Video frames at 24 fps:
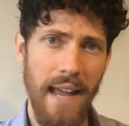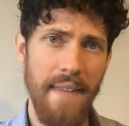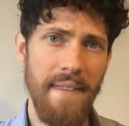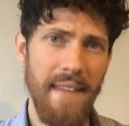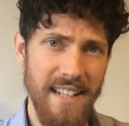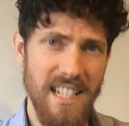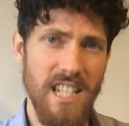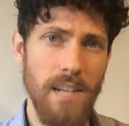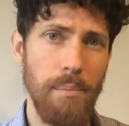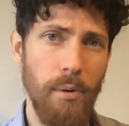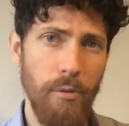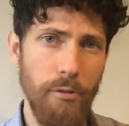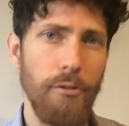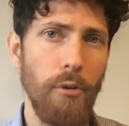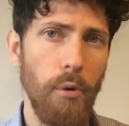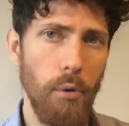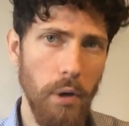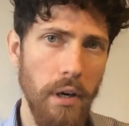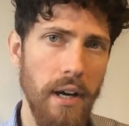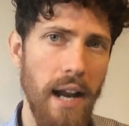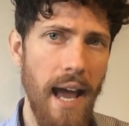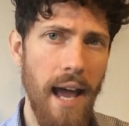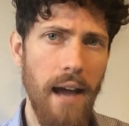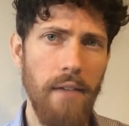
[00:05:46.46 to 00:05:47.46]
And that's a
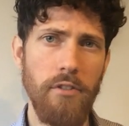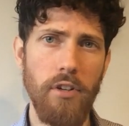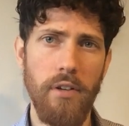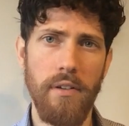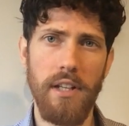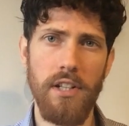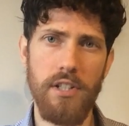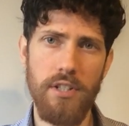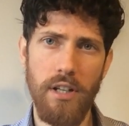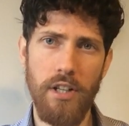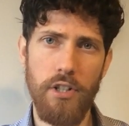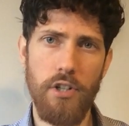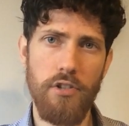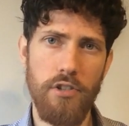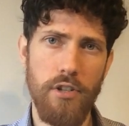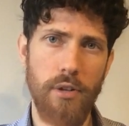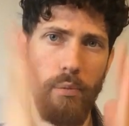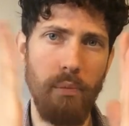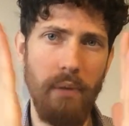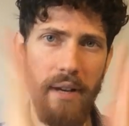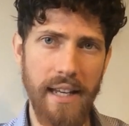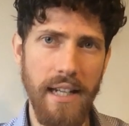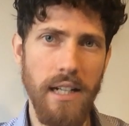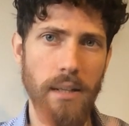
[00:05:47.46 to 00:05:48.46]
before and after, that's not just
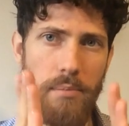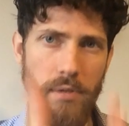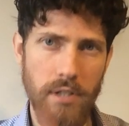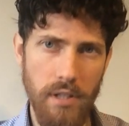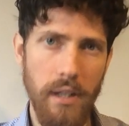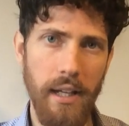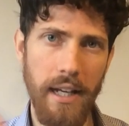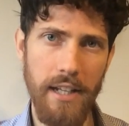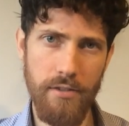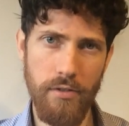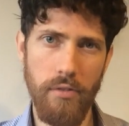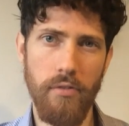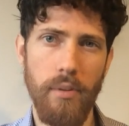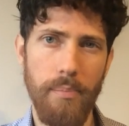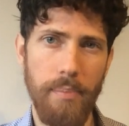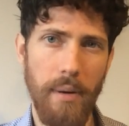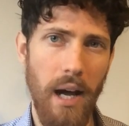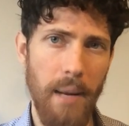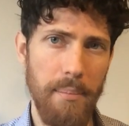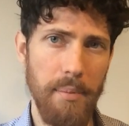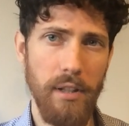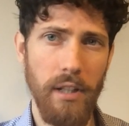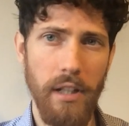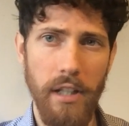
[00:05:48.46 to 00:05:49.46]
a random slice of the
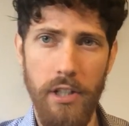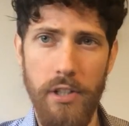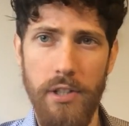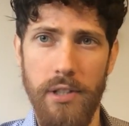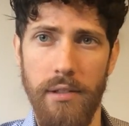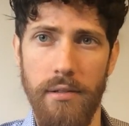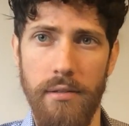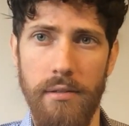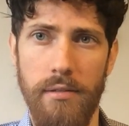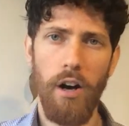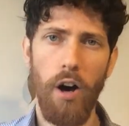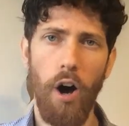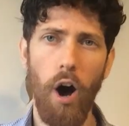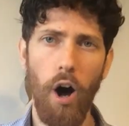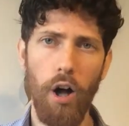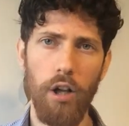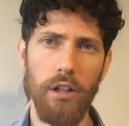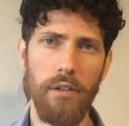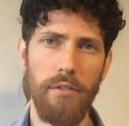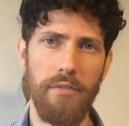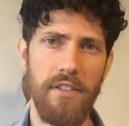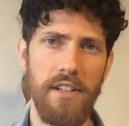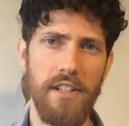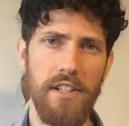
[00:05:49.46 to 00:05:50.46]
population.
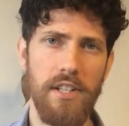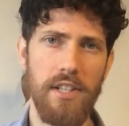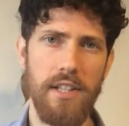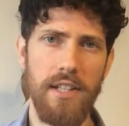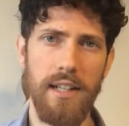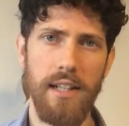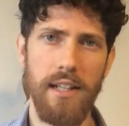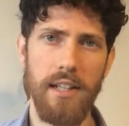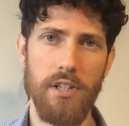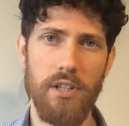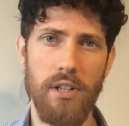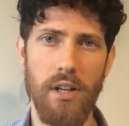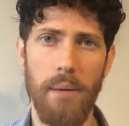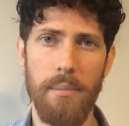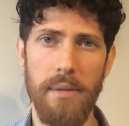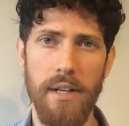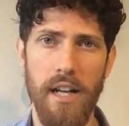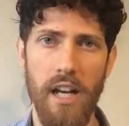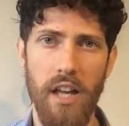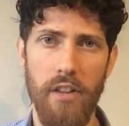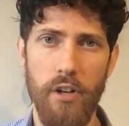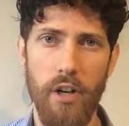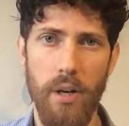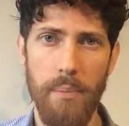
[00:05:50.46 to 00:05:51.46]
All of these things come
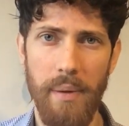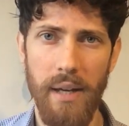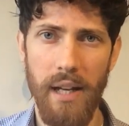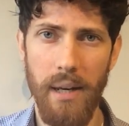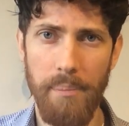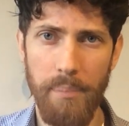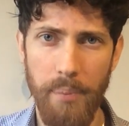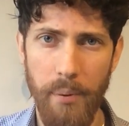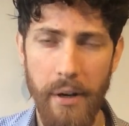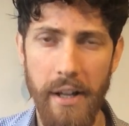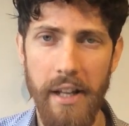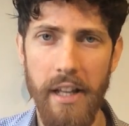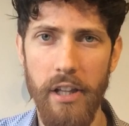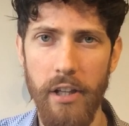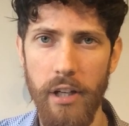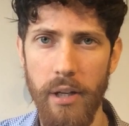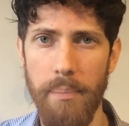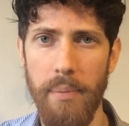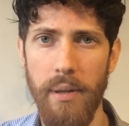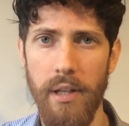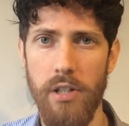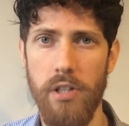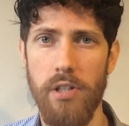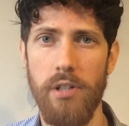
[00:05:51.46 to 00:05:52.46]
together to paint a pretty
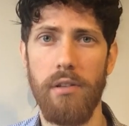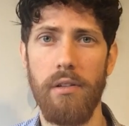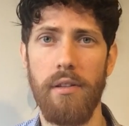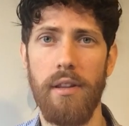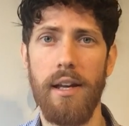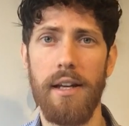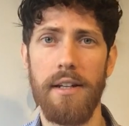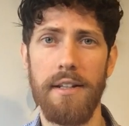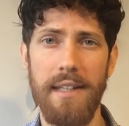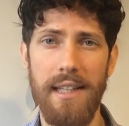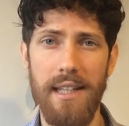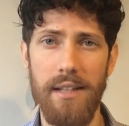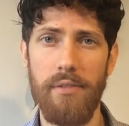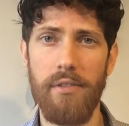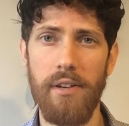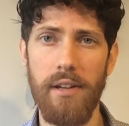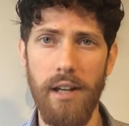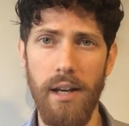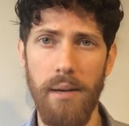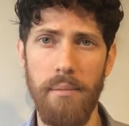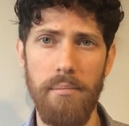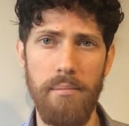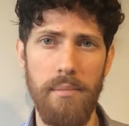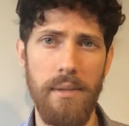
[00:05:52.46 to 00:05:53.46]
clear picture that
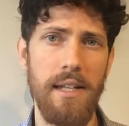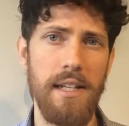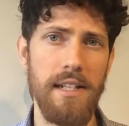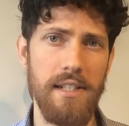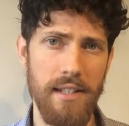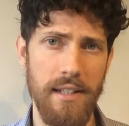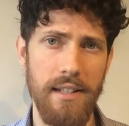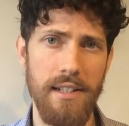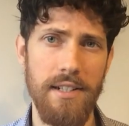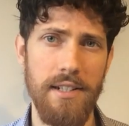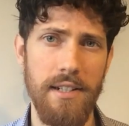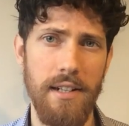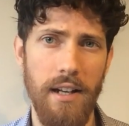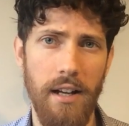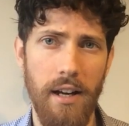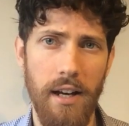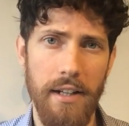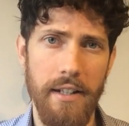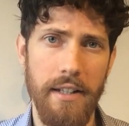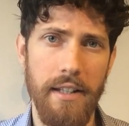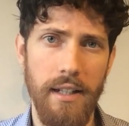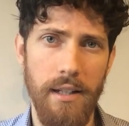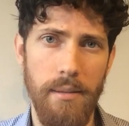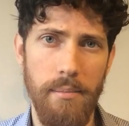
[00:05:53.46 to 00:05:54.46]
giving up meat is
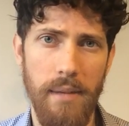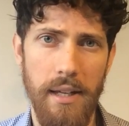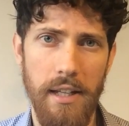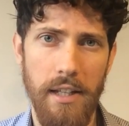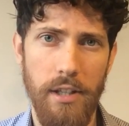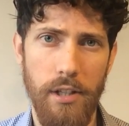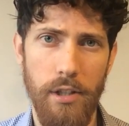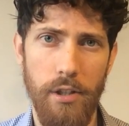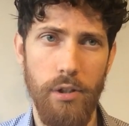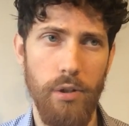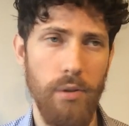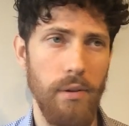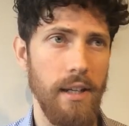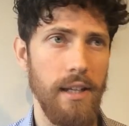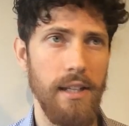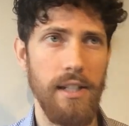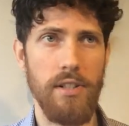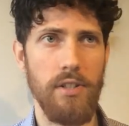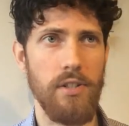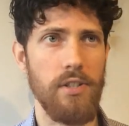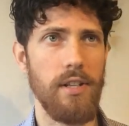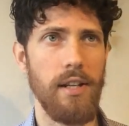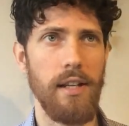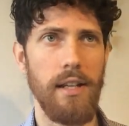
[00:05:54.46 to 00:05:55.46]
not gonna make you
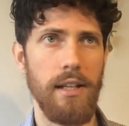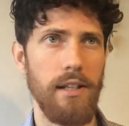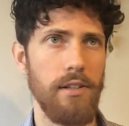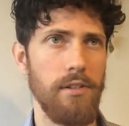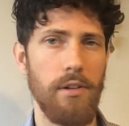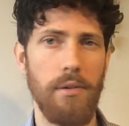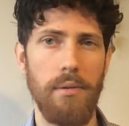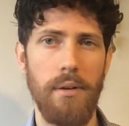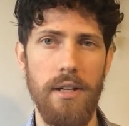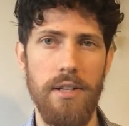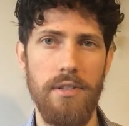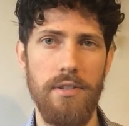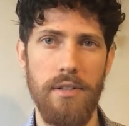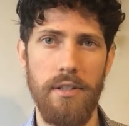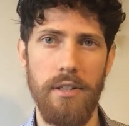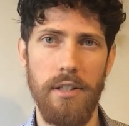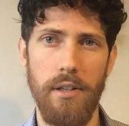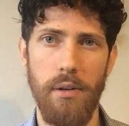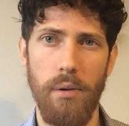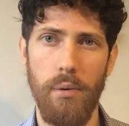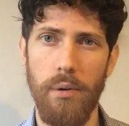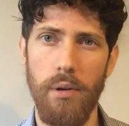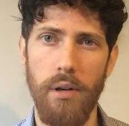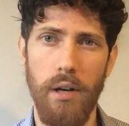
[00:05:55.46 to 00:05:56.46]
insane,
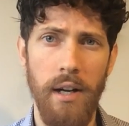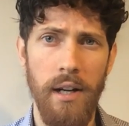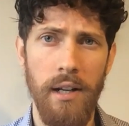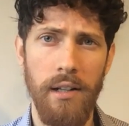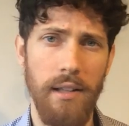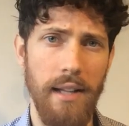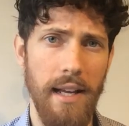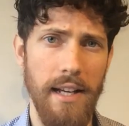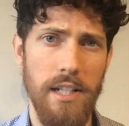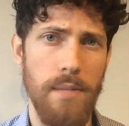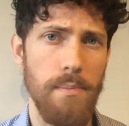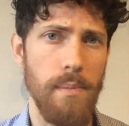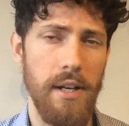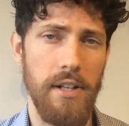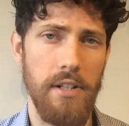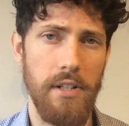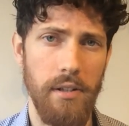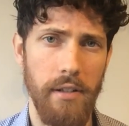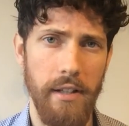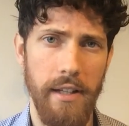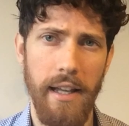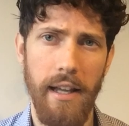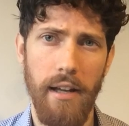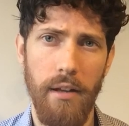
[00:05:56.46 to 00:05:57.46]
crazy, or less
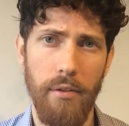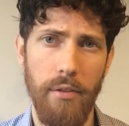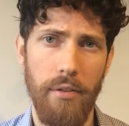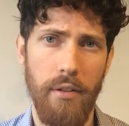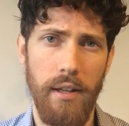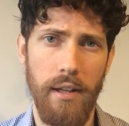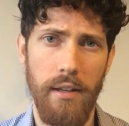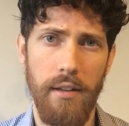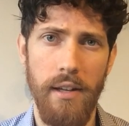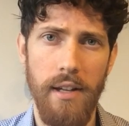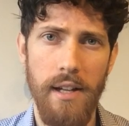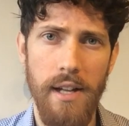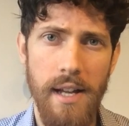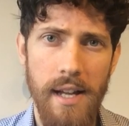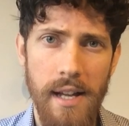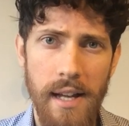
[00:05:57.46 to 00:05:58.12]
mentally healthy.